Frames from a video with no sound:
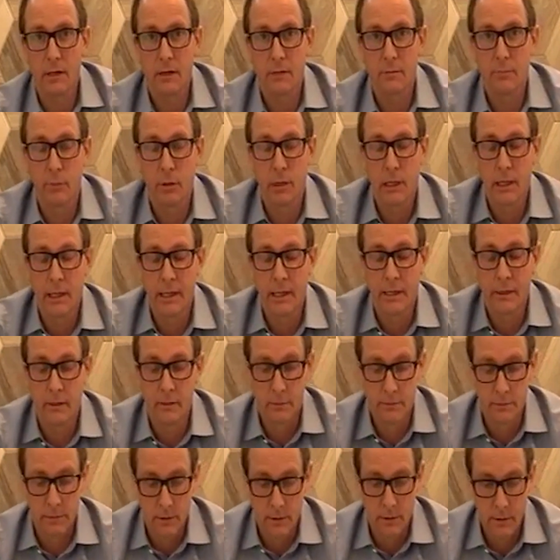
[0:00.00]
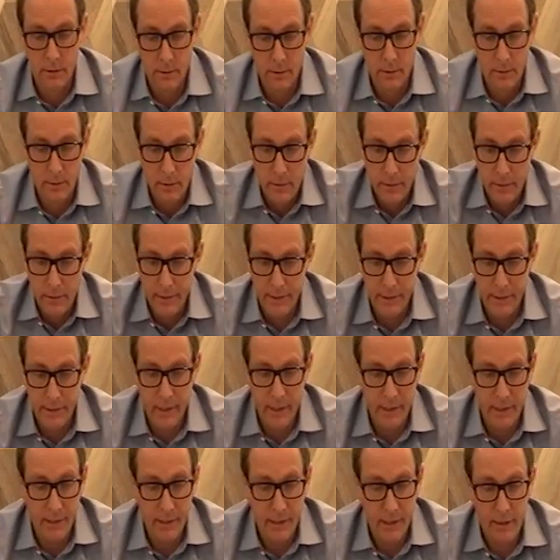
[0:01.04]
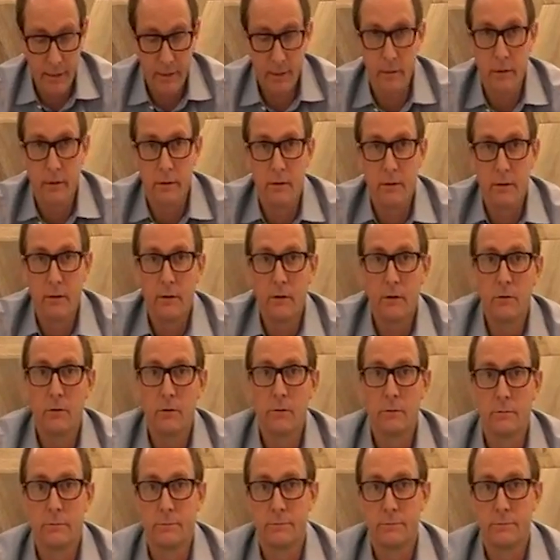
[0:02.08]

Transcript: airplane and you got nothing to do,